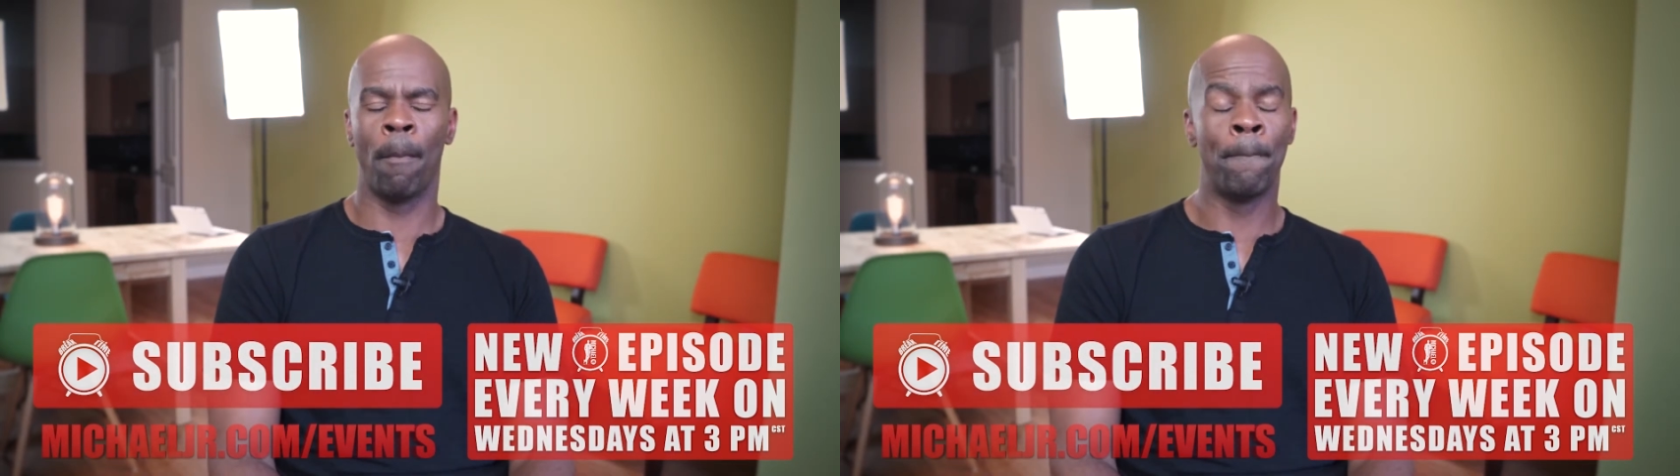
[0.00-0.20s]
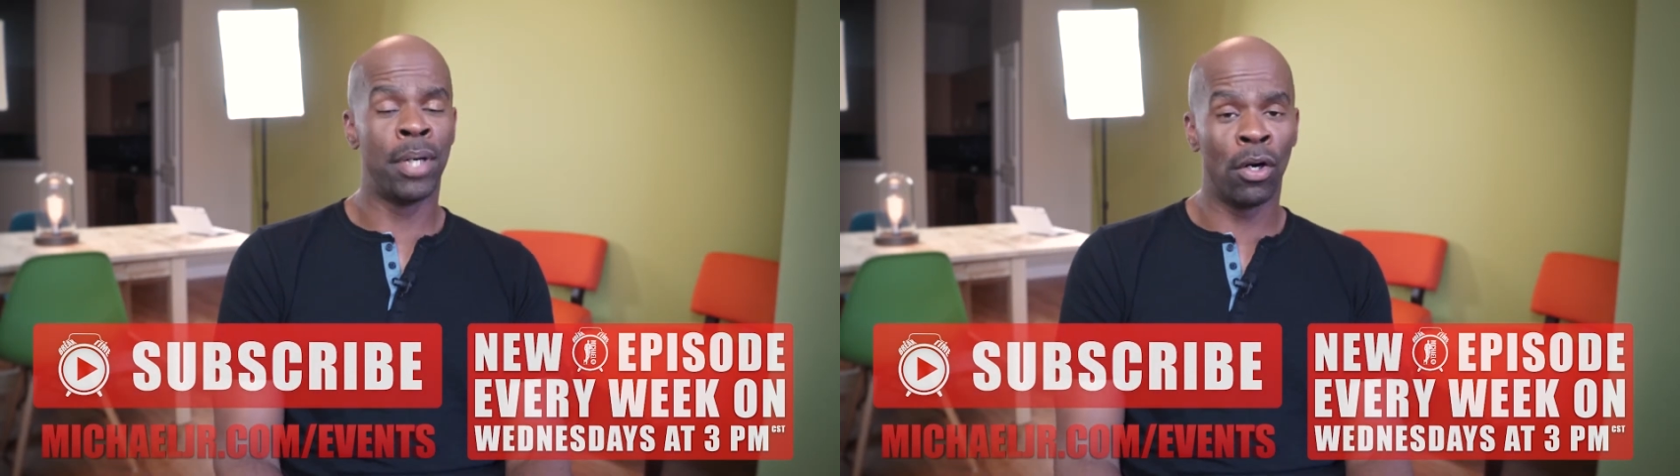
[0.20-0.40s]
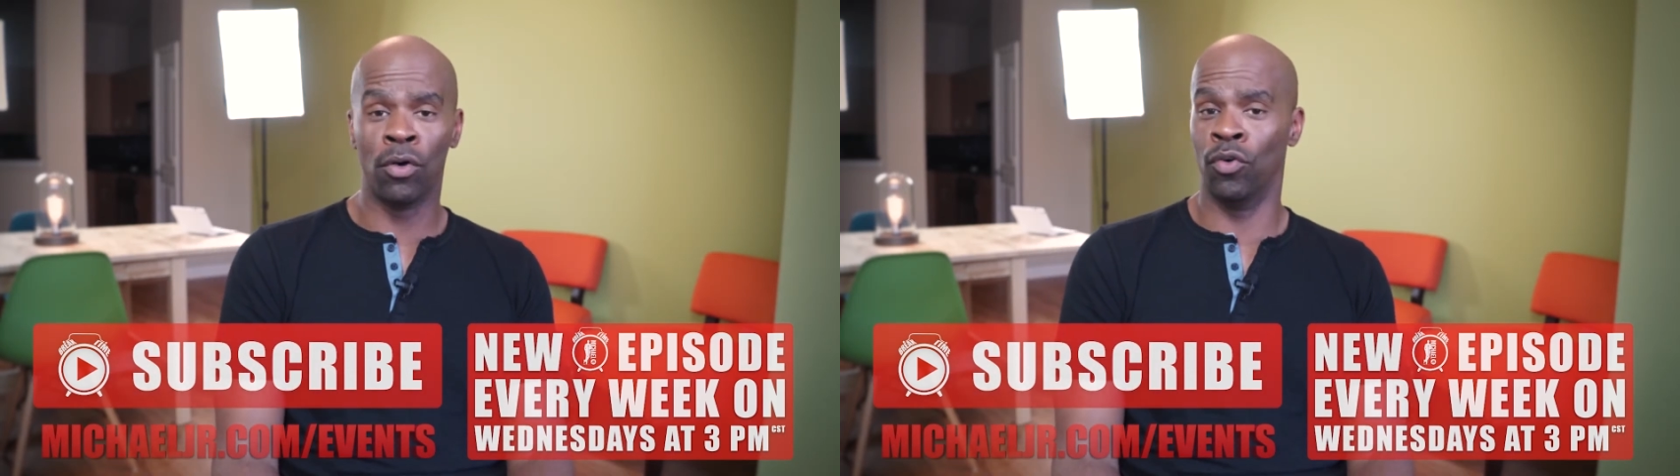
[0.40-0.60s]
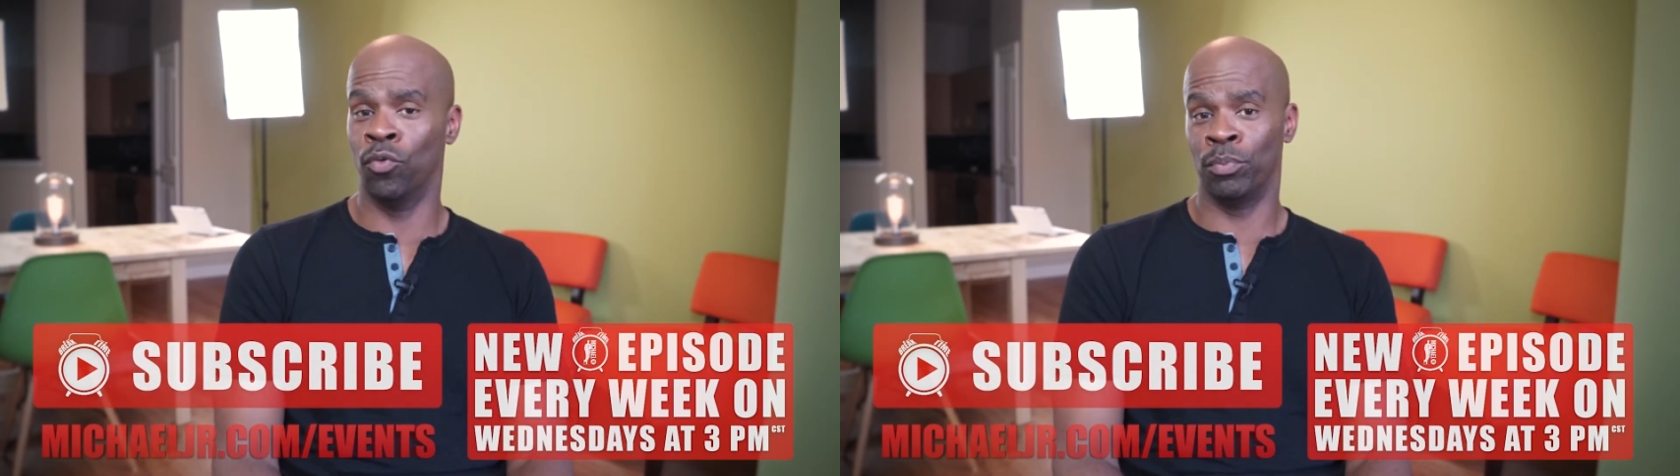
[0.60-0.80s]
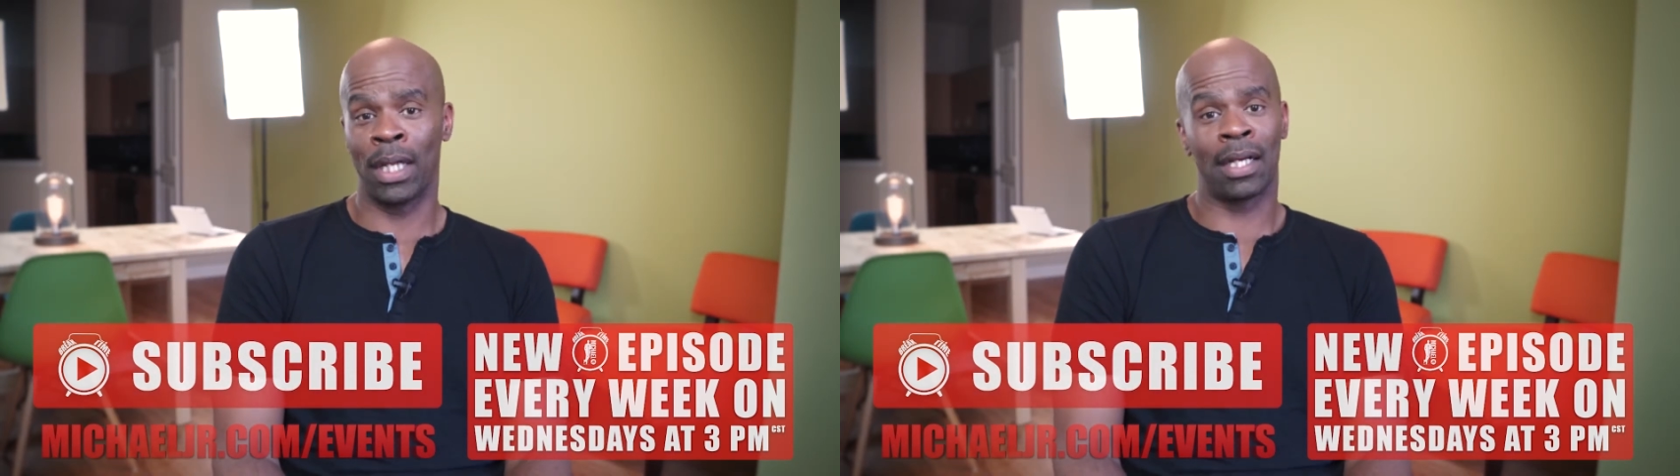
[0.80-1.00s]

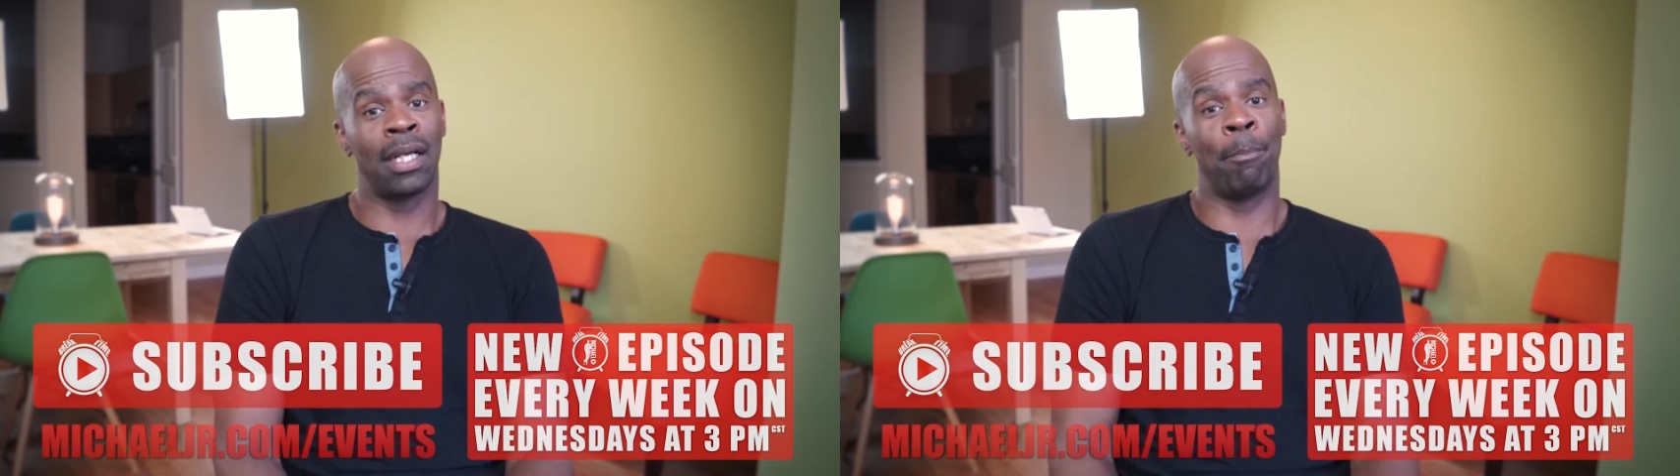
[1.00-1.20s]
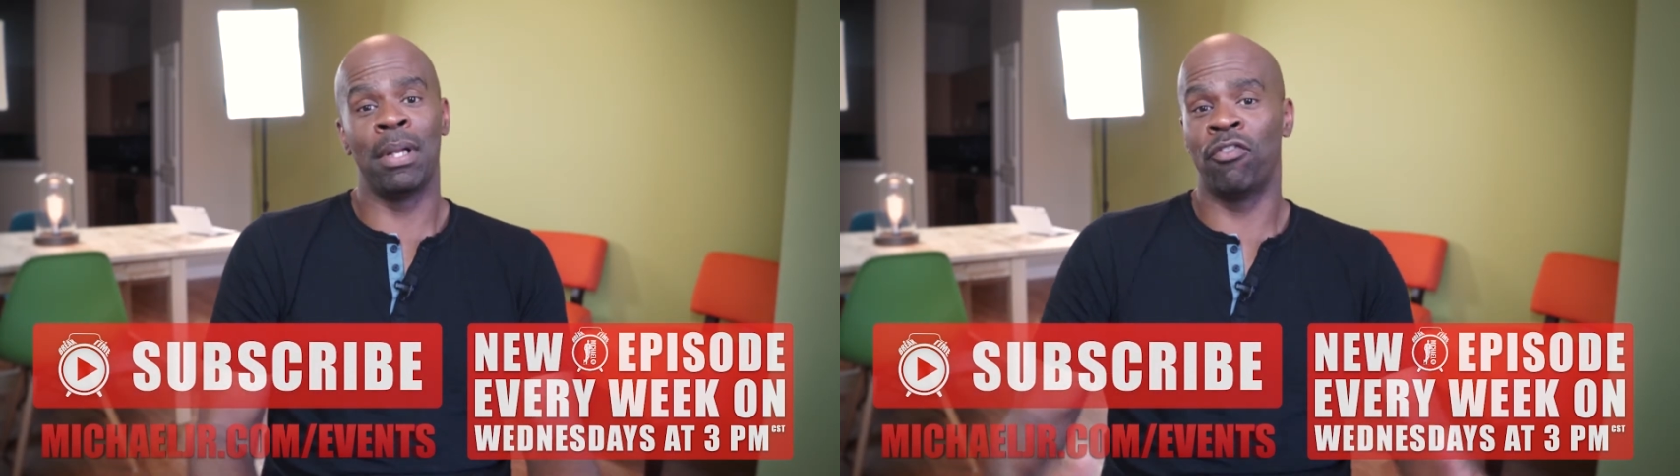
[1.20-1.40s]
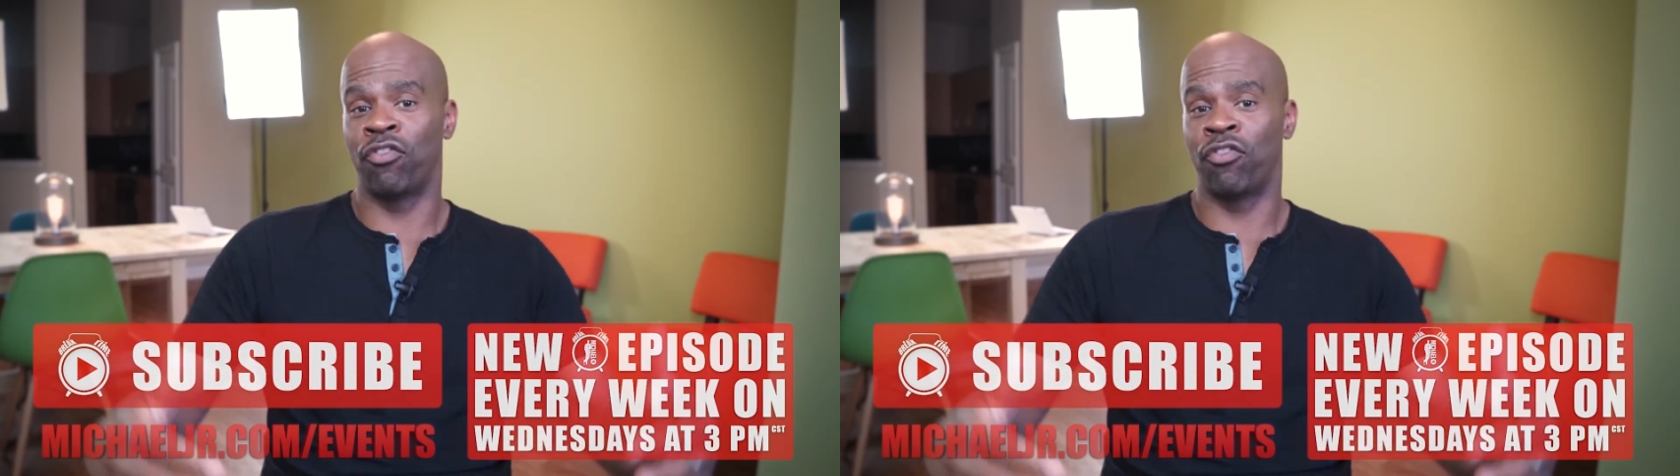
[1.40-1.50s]
Boom, that could be